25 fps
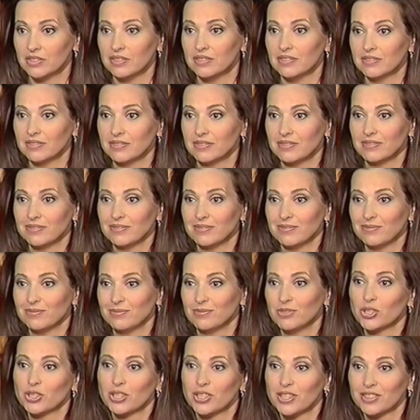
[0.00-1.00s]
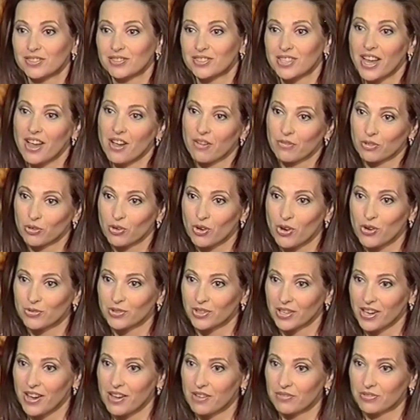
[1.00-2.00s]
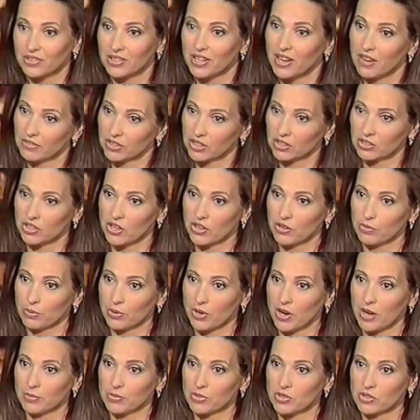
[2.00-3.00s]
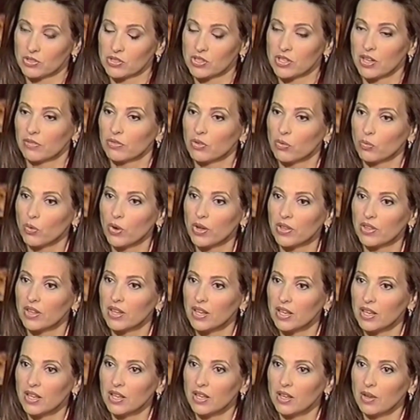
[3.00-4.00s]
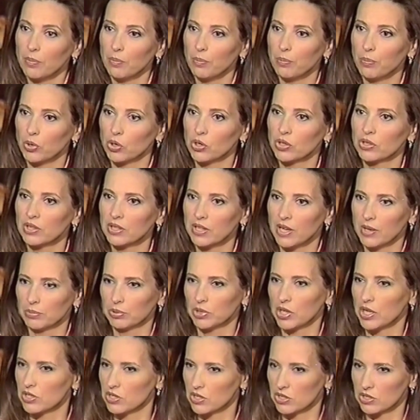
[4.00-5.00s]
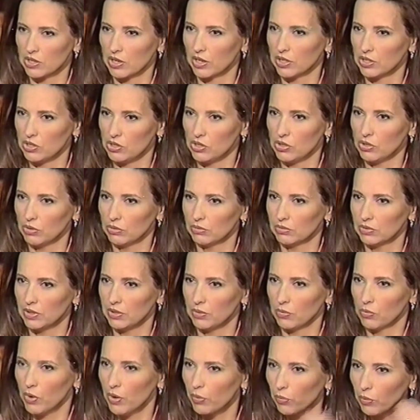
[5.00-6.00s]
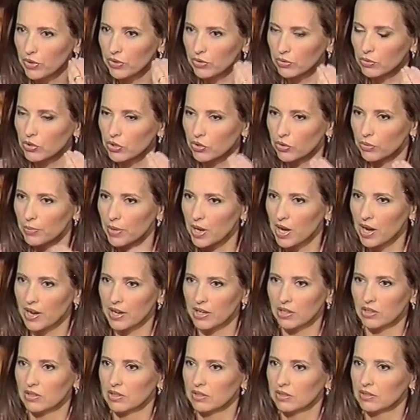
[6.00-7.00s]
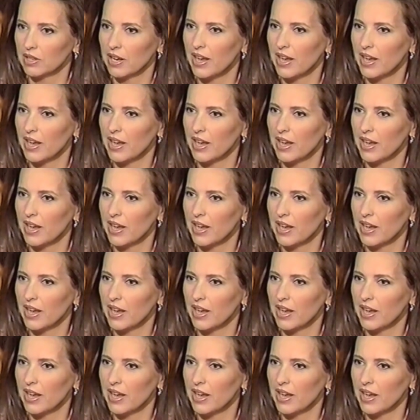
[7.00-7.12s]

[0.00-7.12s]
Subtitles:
and looking to have her own life and having a lot of problems herself, and what burden that places on you, and what went through your mind